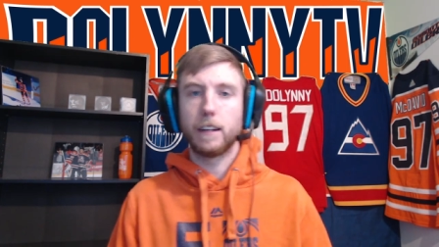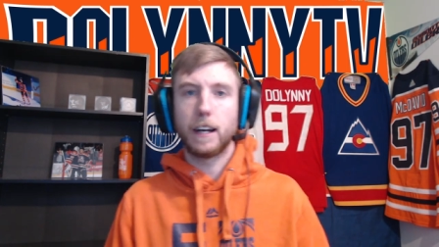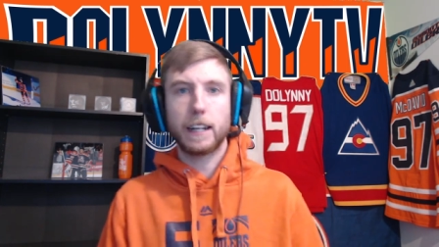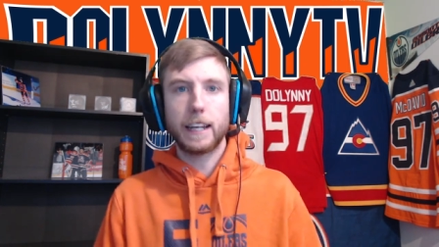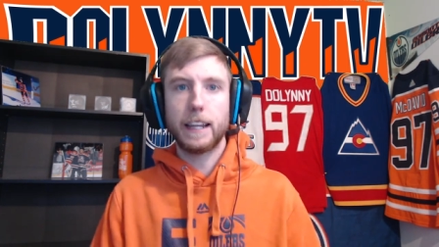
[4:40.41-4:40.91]

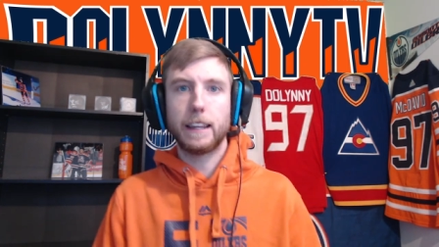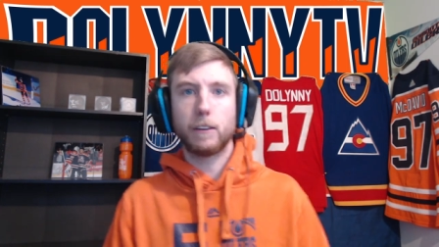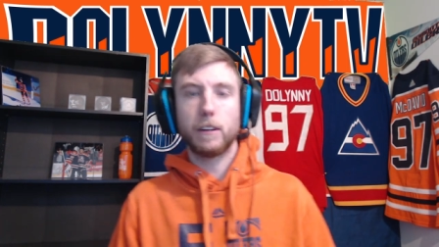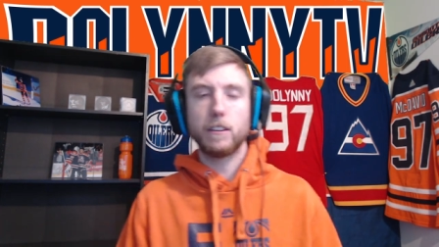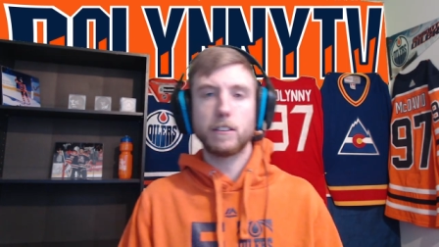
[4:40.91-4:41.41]
Again, there
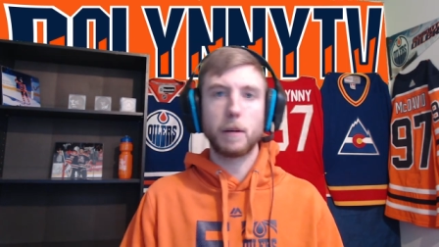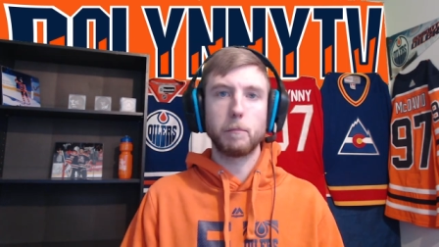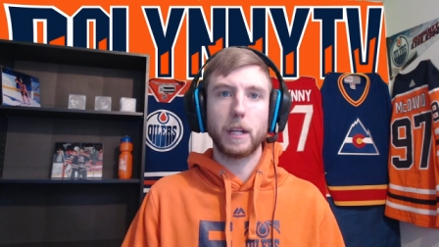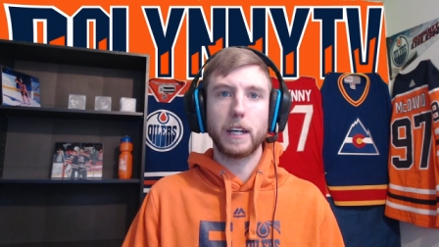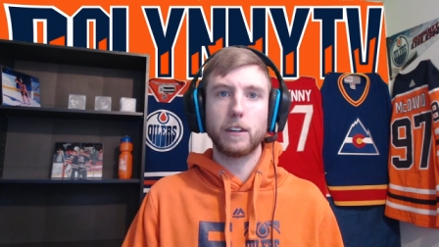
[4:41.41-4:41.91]
it is, and I'm
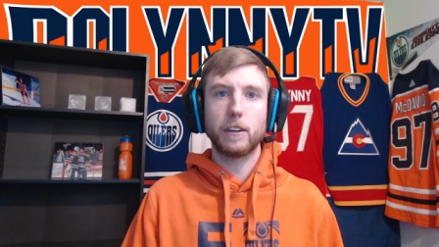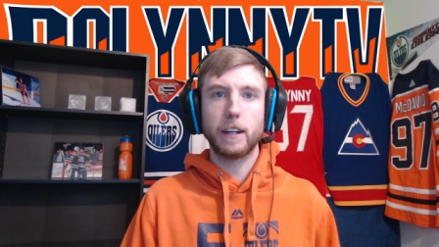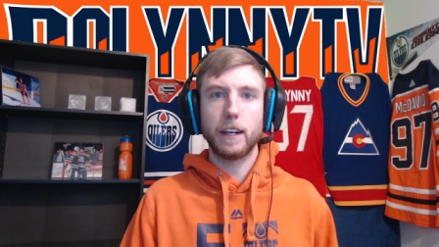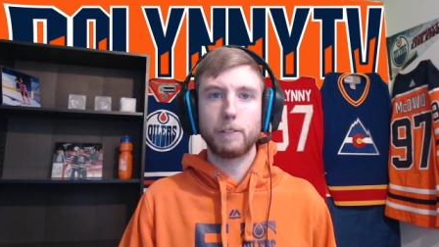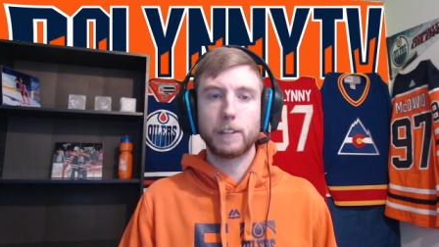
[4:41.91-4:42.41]
blanking on
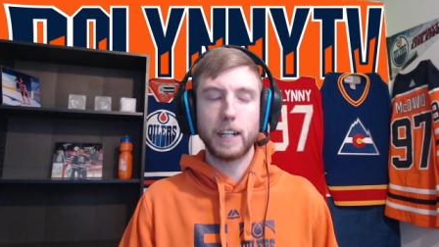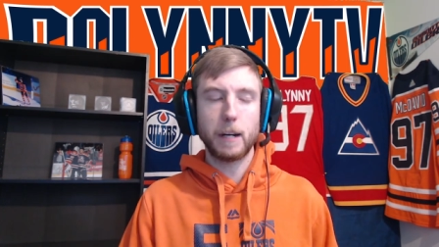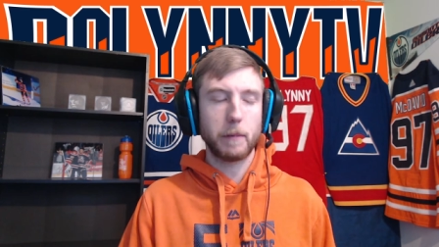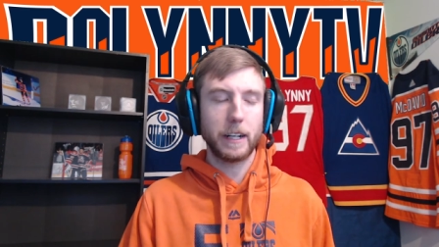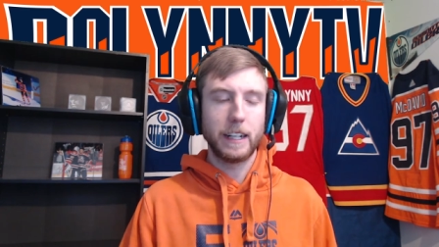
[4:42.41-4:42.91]
it every time.
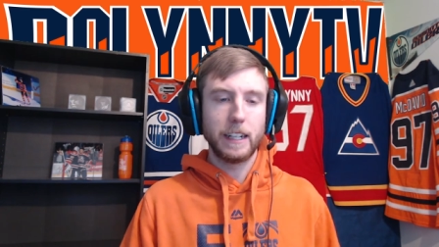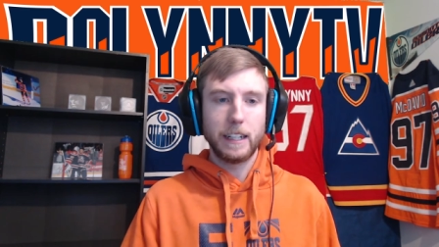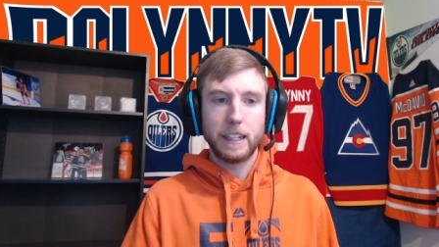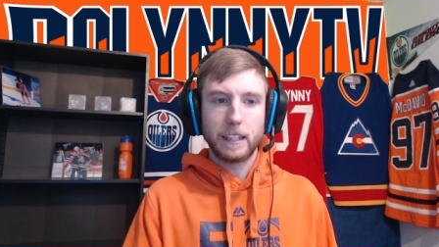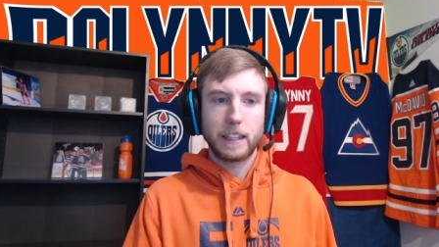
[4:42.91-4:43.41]
But
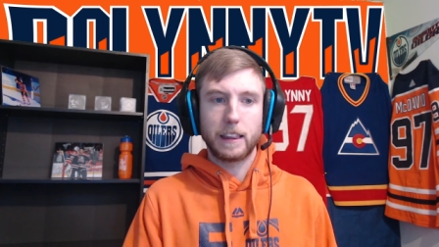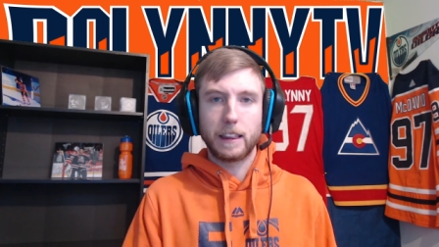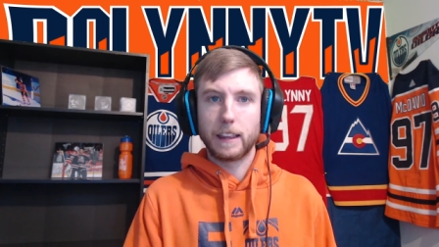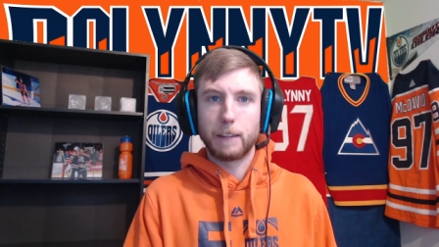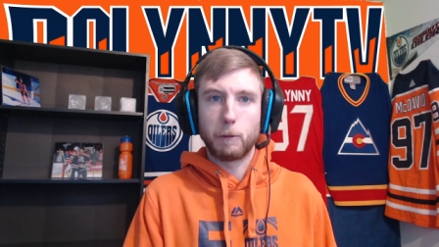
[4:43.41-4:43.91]

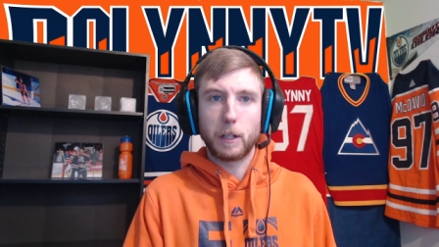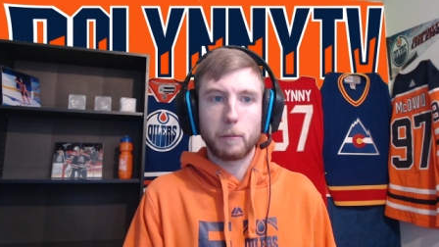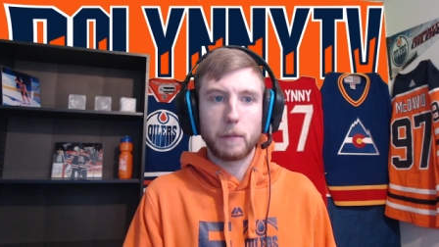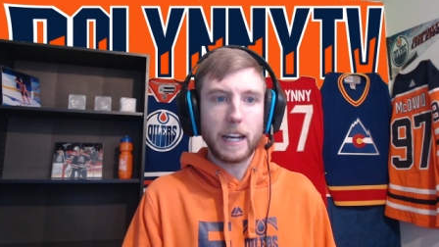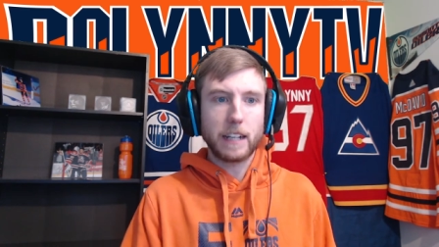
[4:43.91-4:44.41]

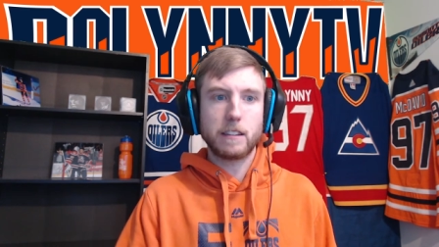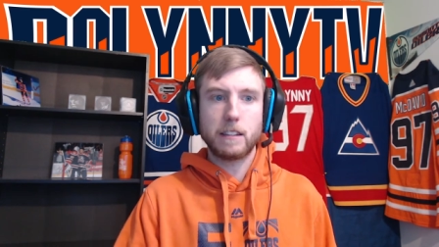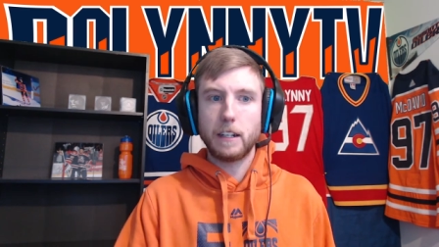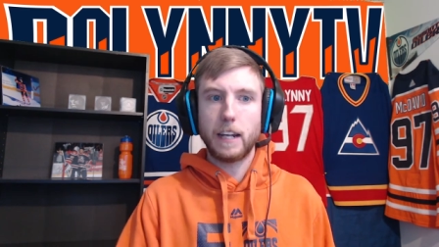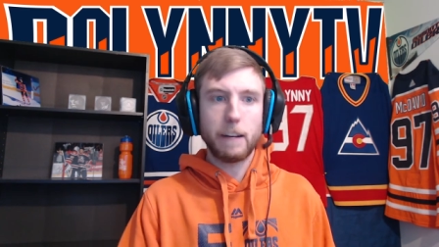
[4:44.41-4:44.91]
William
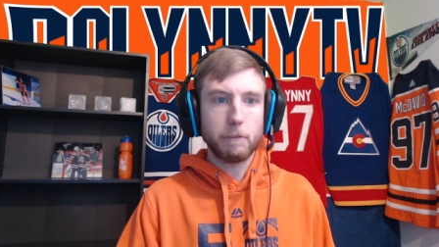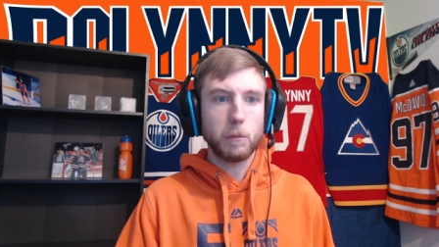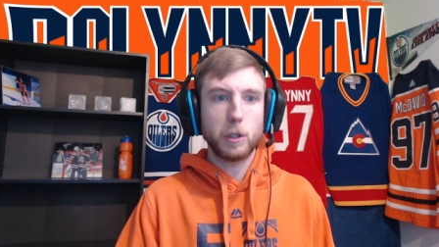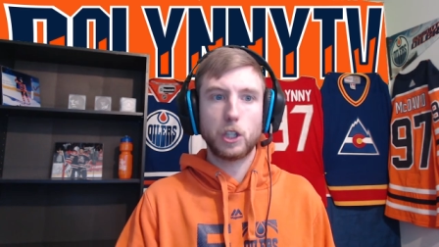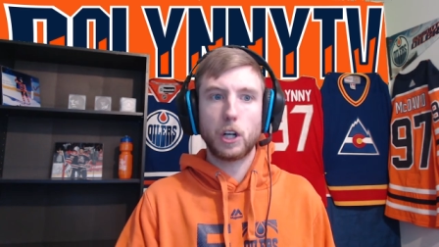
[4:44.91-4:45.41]
Lagesson, Evan
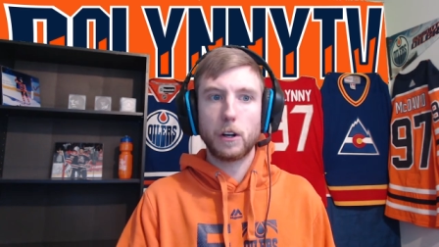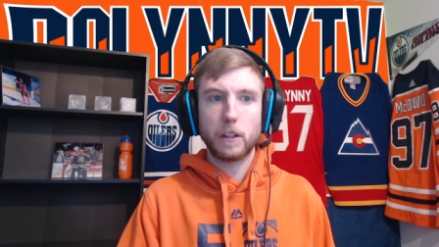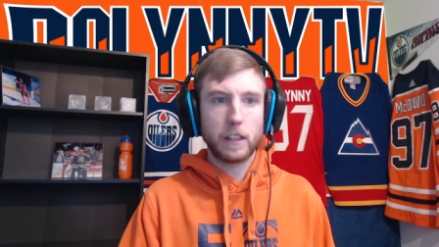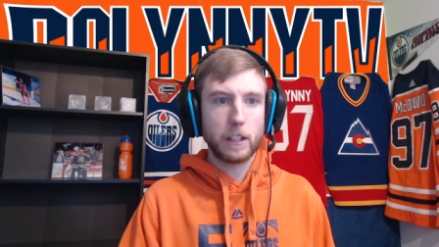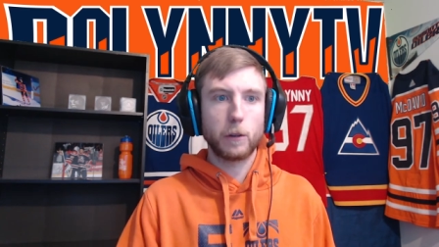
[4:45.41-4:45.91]

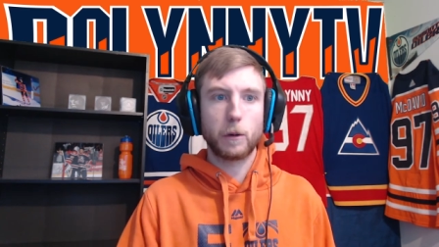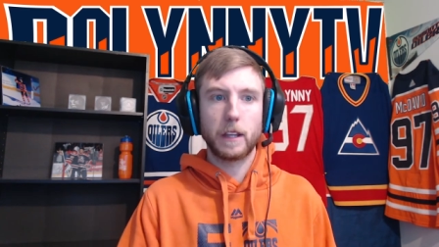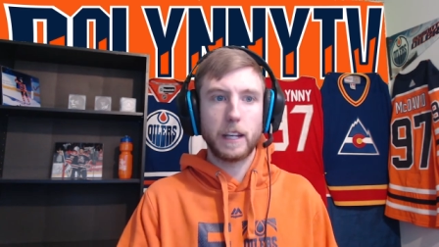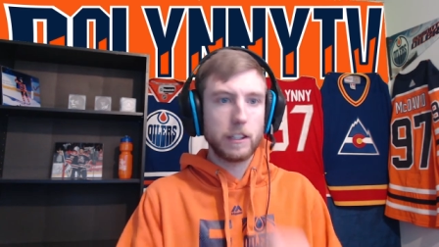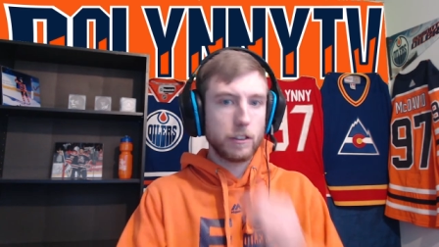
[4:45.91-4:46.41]
Bouchard, Theodor
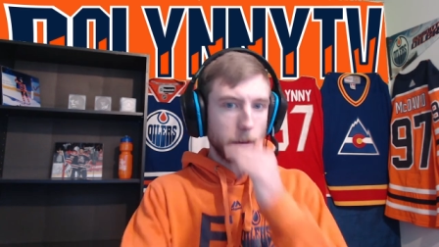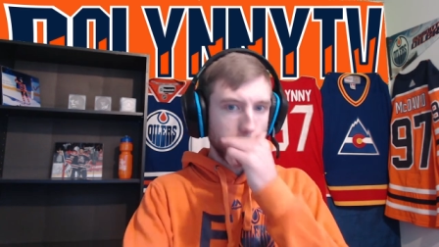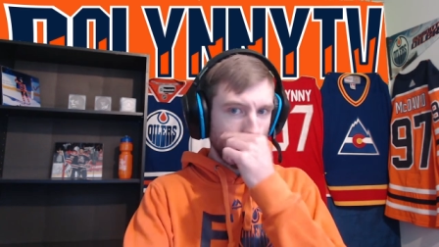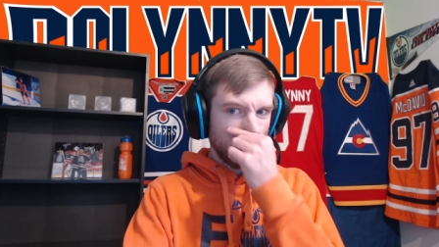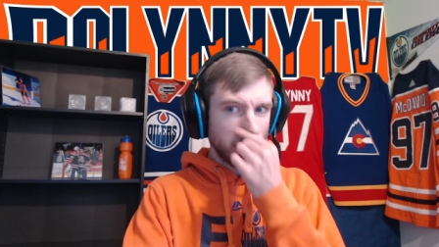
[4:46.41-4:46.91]
Lennstrom,
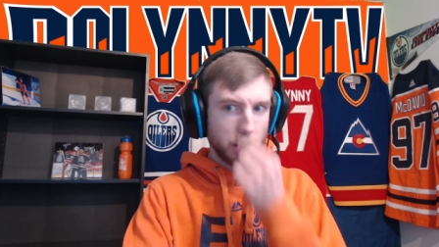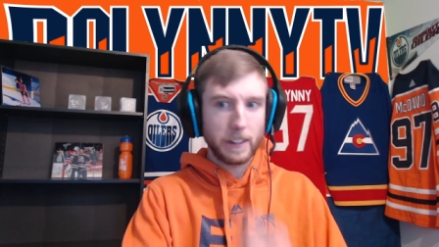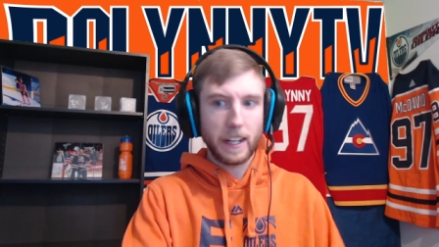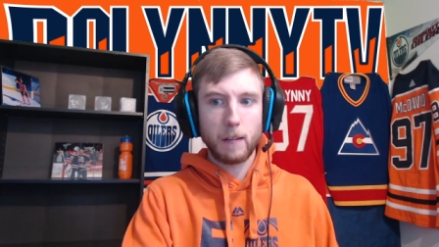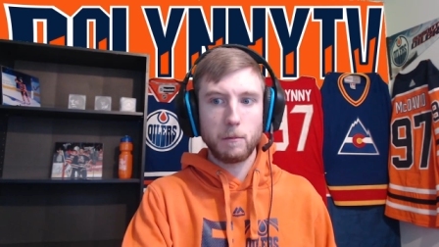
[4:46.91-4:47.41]
those are your
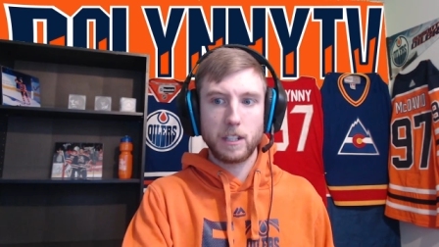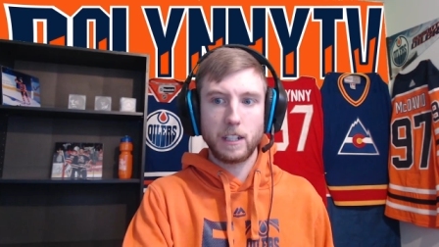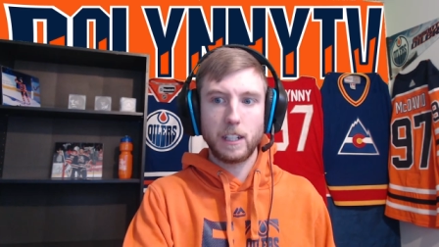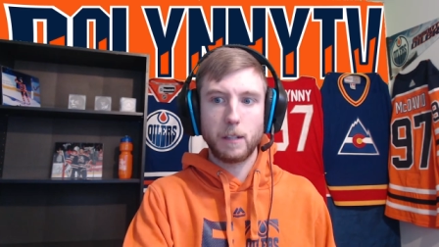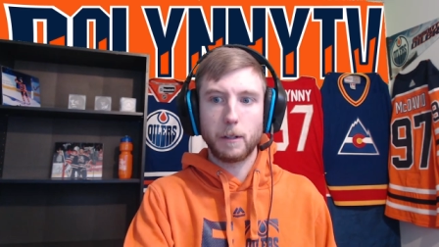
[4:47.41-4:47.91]
names you
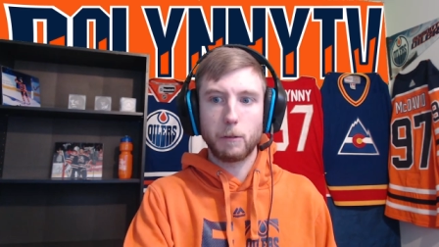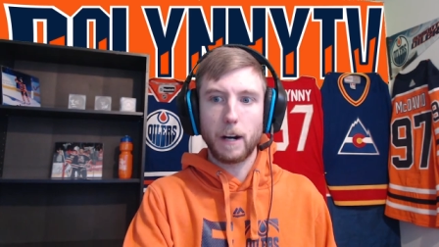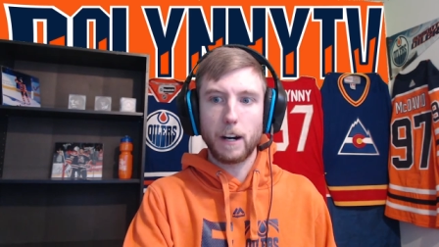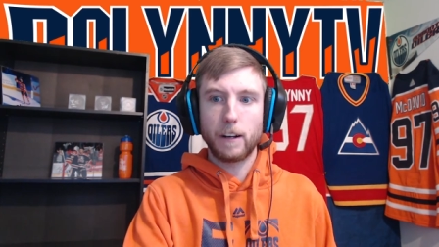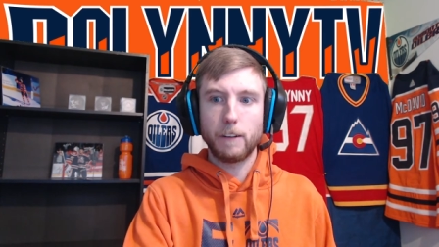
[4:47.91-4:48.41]
need to be
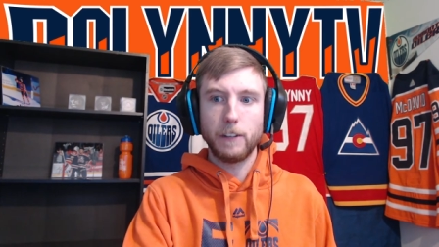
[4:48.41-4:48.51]
aware of.